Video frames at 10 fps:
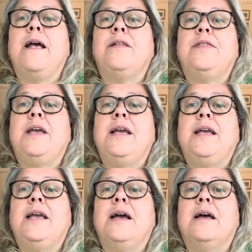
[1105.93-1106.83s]

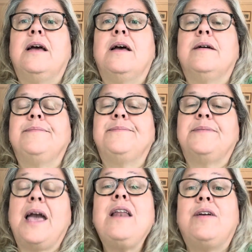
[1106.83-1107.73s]
The
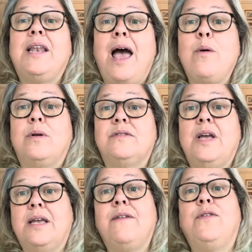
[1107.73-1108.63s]
calorie allowance
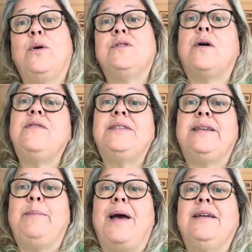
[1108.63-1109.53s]
they give you is
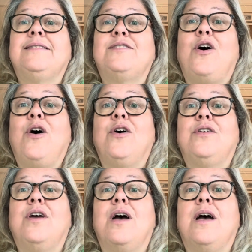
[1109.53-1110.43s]
obviously based
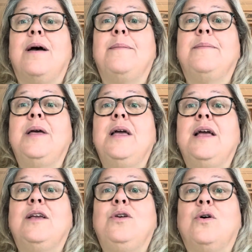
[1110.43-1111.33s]
on
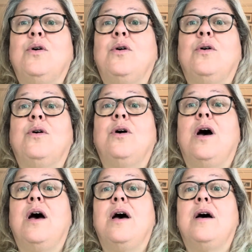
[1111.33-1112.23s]
your
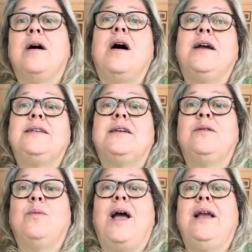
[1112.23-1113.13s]
height
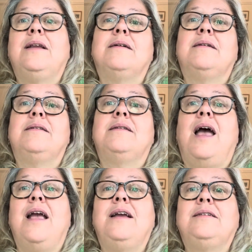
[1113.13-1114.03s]
and weight and
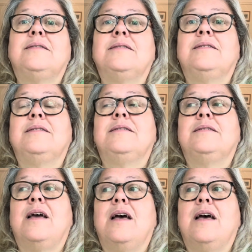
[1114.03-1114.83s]
age and